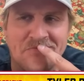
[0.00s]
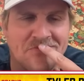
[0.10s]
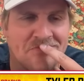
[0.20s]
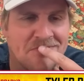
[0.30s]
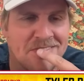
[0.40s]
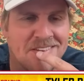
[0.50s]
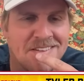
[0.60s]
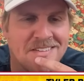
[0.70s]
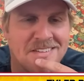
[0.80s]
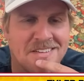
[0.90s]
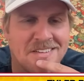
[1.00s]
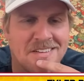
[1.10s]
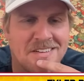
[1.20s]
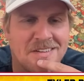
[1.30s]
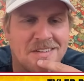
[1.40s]

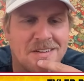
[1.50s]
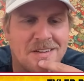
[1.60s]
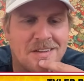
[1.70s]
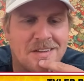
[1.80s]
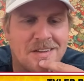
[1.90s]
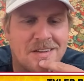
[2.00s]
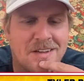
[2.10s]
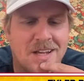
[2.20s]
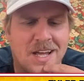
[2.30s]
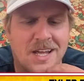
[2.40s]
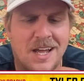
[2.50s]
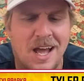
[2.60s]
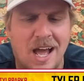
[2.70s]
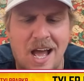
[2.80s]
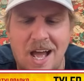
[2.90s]

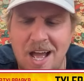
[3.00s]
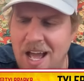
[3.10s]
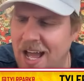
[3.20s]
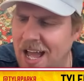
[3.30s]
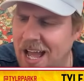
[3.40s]
This person isn't speaking.